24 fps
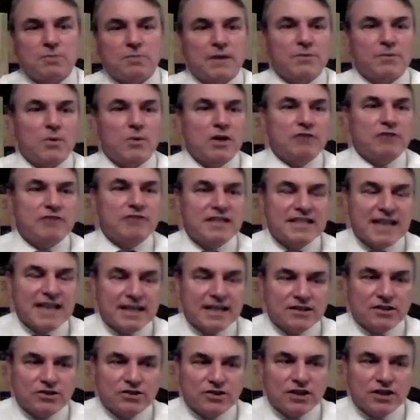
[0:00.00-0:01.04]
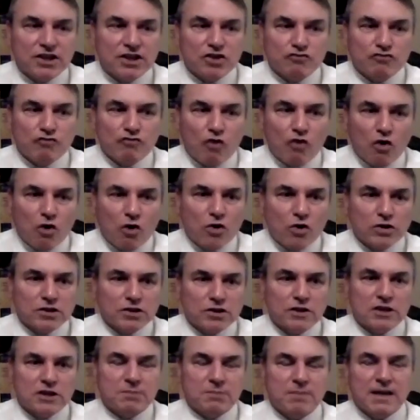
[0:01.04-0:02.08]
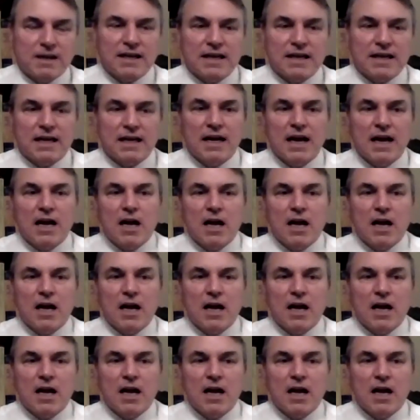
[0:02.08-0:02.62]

But if you want to read Chesterton in the raw, so to speak,